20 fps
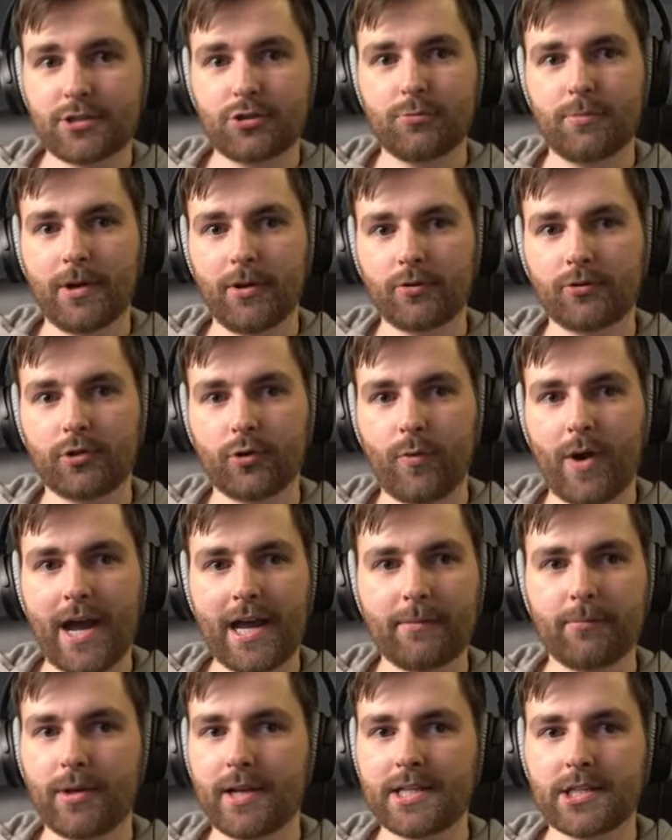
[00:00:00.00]
to be ultra
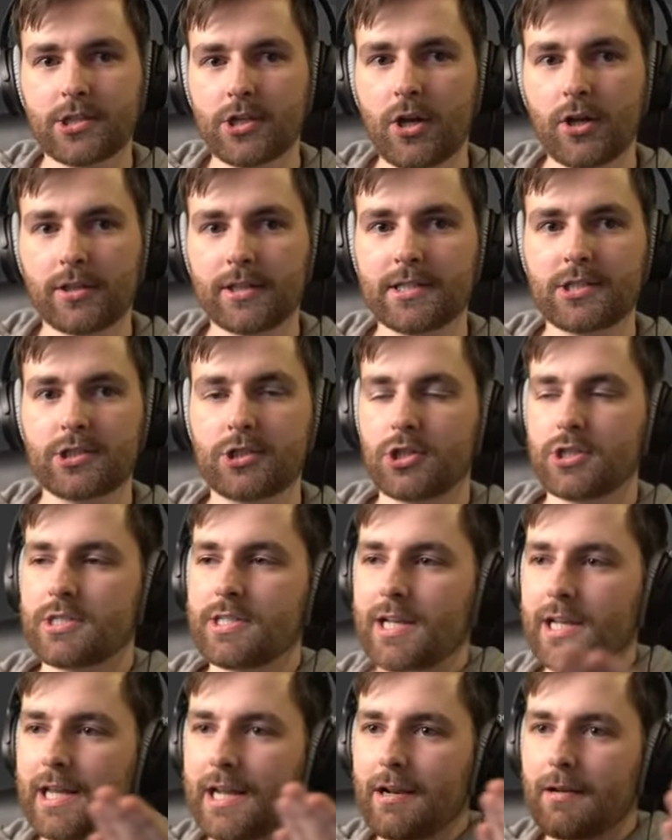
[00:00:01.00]
wide, but it's not. It's just a
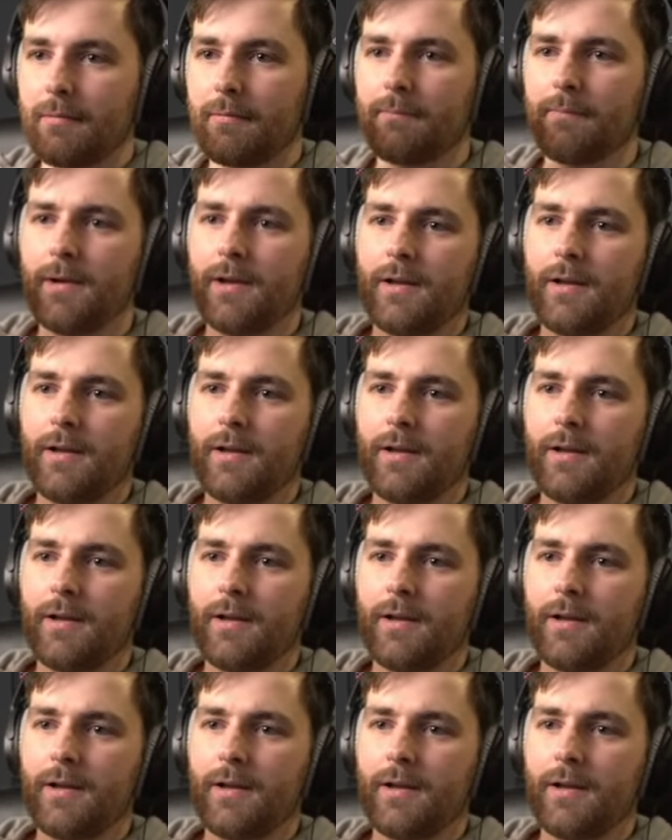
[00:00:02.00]
little.